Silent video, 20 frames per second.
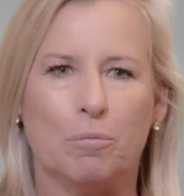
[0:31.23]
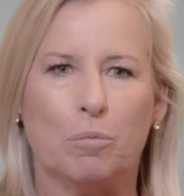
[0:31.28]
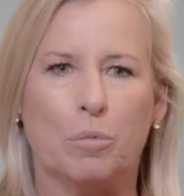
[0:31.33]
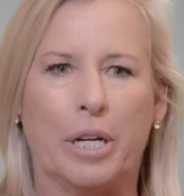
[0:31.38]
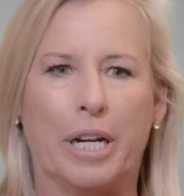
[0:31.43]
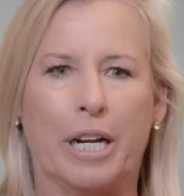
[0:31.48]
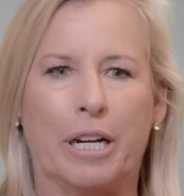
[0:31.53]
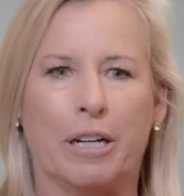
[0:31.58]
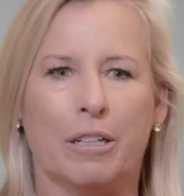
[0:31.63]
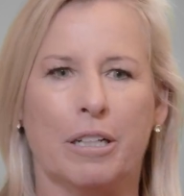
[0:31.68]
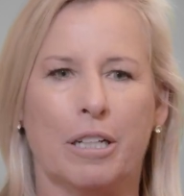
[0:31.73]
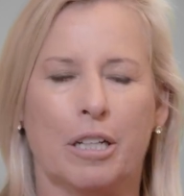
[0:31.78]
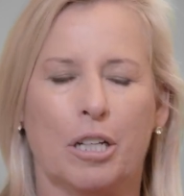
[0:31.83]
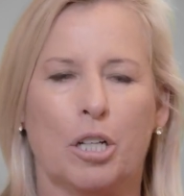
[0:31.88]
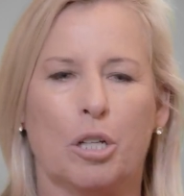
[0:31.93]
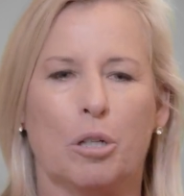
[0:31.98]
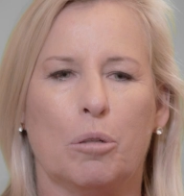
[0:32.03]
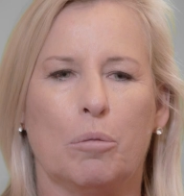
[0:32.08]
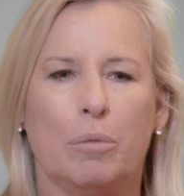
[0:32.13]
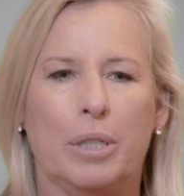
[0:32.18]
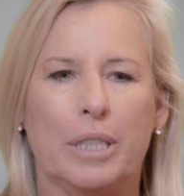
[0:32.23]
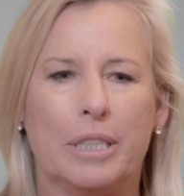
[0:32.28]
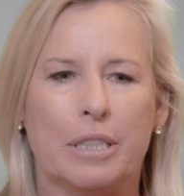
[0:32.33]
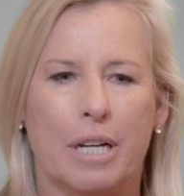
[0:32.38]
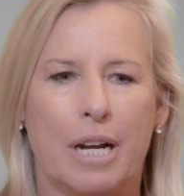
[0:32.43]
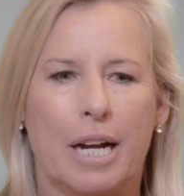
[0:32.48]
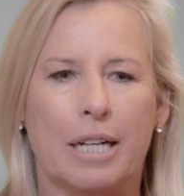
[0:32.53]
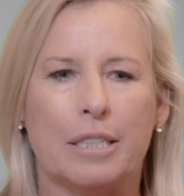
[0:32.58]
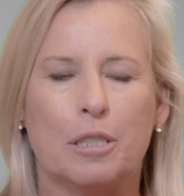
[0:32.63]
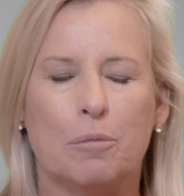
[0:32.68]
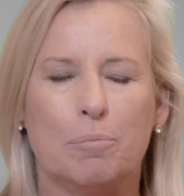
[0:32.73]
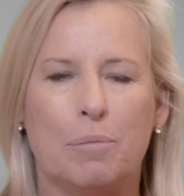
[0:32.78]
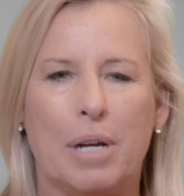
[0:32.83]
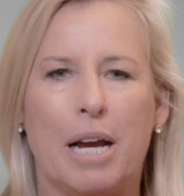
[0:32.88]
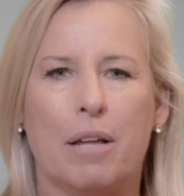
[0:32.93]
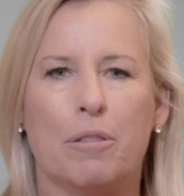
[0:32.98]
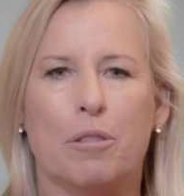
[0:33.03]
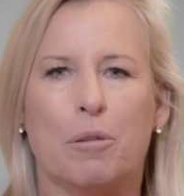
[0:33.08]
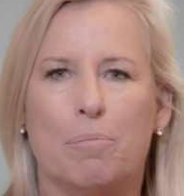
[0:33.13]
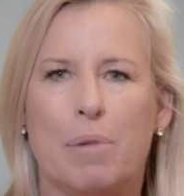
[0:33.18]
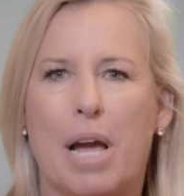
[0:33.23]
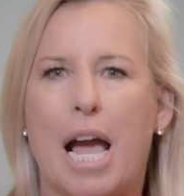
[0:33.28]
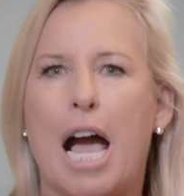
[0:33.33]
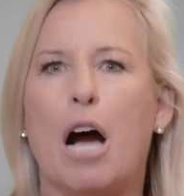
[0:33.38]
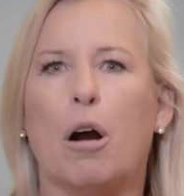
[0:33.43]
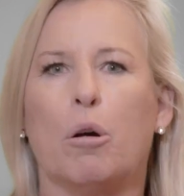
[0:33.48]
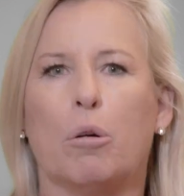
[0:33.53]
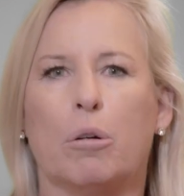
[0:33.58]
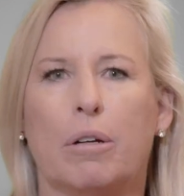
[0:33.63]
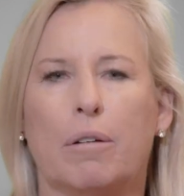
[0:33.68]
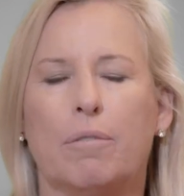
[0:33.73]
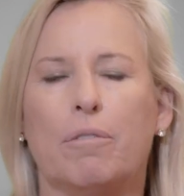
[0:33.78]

where we talked about the power